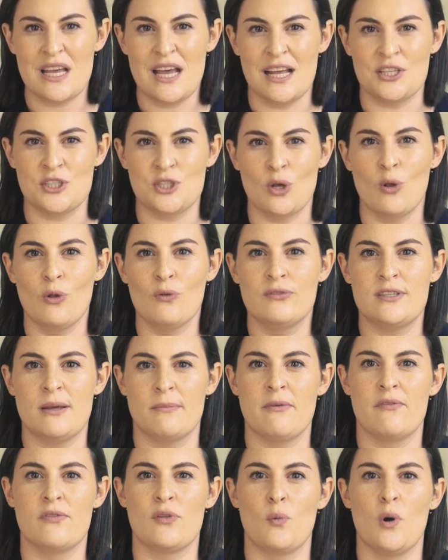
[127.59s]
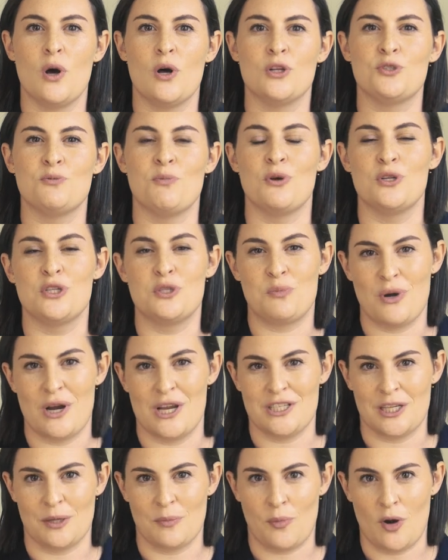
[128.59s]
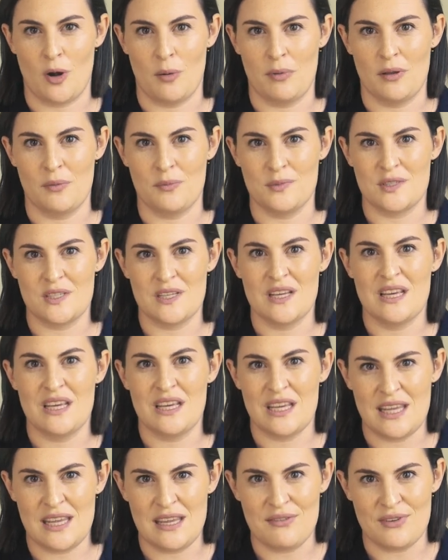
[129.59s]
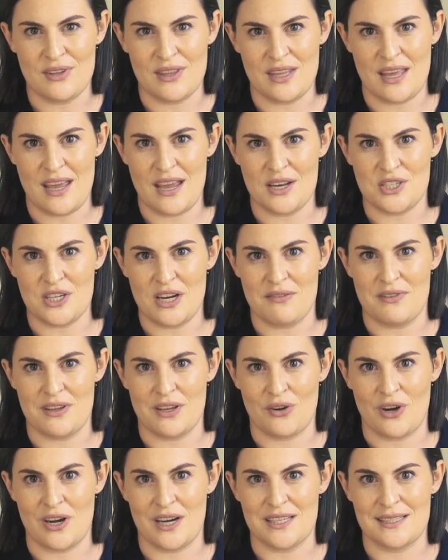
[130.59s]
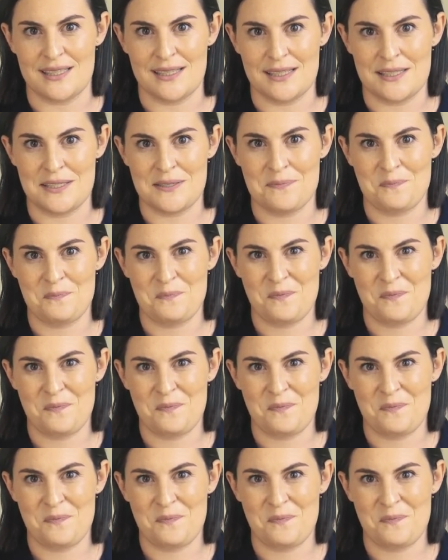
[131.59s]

and solve some of the world's most pressing problems, even the H I V crisis.